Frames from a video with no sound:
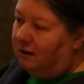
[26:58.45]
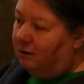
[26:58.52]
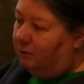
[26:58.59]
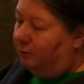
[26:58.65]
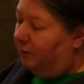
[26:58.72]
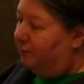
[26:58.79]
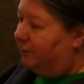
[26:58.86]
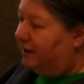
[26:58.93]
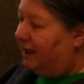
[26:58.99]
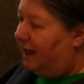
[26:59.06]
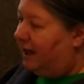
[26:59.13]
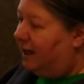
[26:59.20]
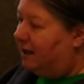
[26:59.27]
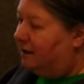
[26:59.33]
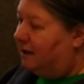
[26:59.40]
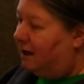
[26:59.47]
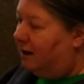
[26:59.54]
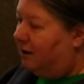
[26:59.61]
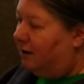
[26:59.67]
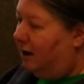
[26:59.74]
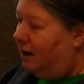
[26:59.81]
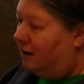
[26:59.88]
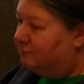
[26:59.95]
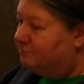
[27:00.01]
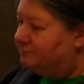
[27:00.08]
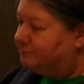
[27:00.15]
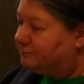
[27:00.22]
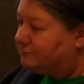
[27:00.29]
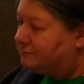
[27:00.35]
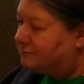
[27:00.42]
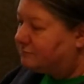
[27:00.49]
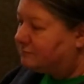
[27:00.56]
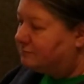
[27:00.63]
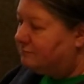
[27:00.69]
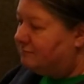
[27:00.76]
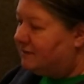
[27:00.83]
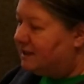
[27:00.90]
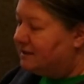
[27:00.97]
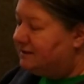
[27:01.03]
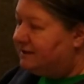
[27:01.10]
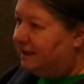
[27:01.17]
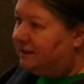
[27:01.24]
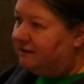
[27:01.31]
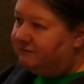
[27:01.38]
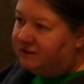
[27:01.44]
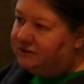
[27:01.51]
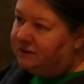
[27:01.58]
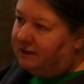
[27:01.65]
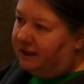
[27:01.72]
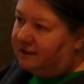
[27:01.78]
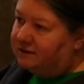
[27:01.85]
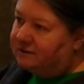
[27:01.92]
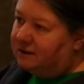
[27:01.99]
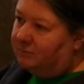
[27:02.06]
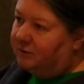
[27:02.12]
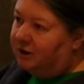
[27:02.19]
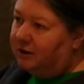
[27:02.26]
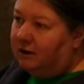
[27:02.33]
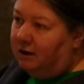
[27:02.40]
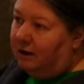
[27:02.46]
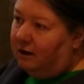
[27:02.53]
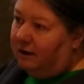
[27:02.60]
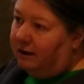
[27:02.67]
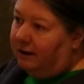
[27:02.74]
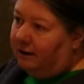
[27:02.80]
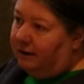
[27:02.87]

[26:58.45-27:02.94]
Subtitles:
When we had our state convention last summer, you